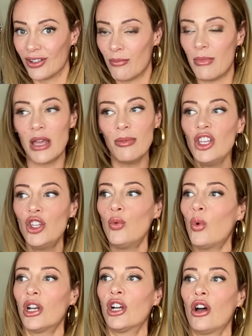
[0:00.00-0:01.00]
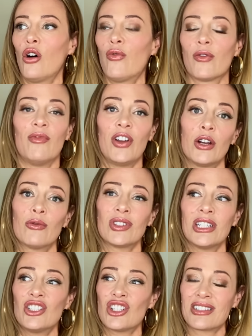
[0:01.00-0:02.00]
Maybe you want to go from very
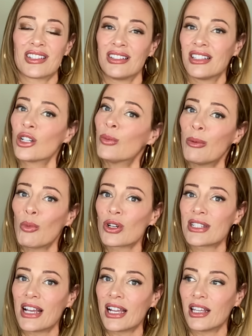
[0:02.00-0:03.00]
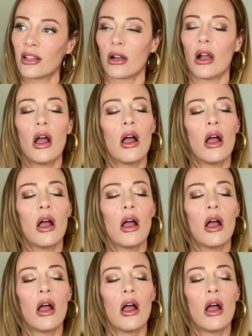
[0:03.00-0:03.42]
religious to a little bit more secular.